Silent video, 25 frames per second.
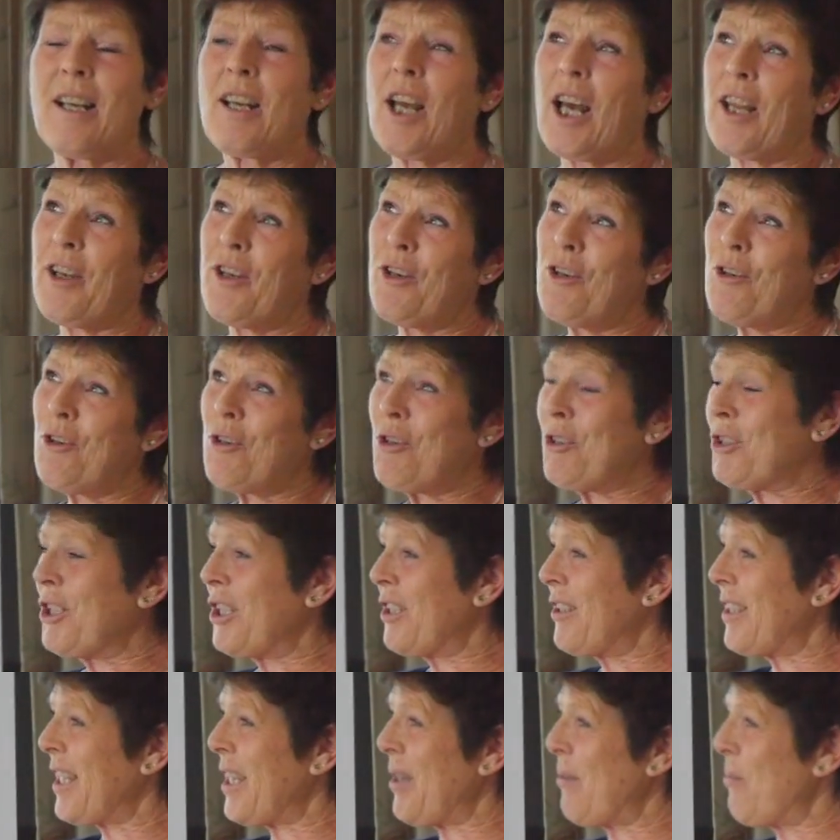and nor
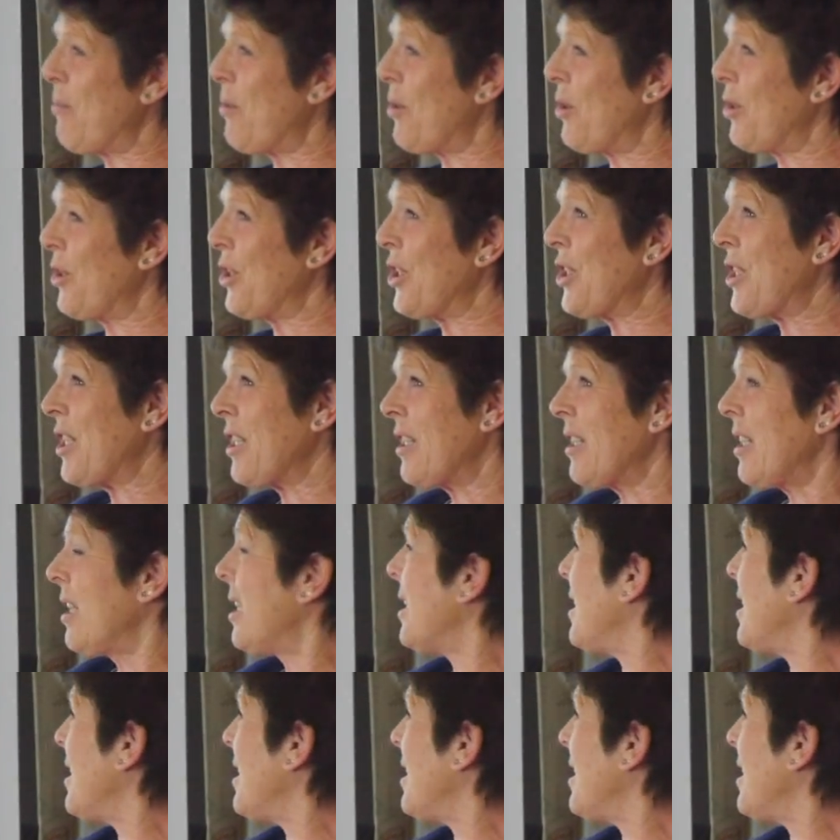did they want, I